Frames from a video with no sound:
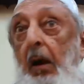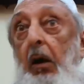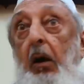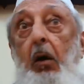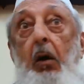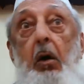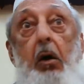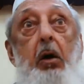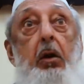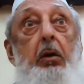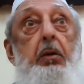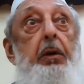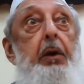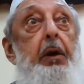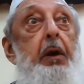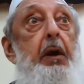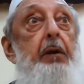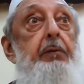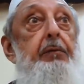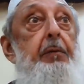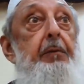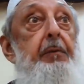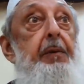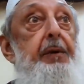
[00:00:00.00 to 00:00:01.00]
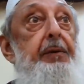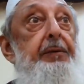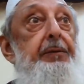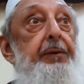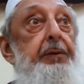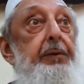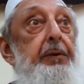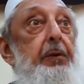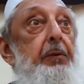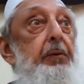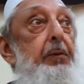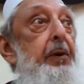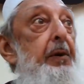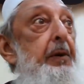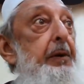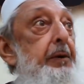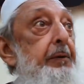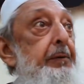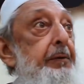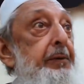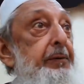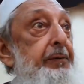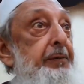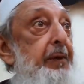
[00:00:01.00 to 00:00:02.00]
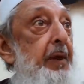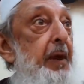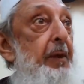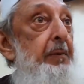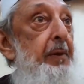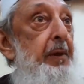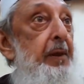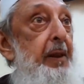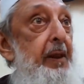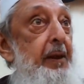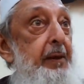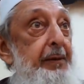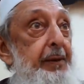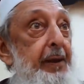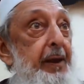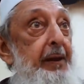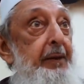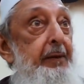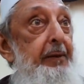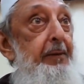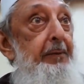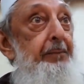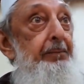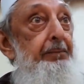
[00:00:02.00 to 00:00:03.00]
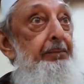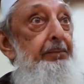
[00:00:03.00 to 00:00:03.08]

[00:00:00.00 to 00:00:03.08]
All the governments in the world of Islam are like that.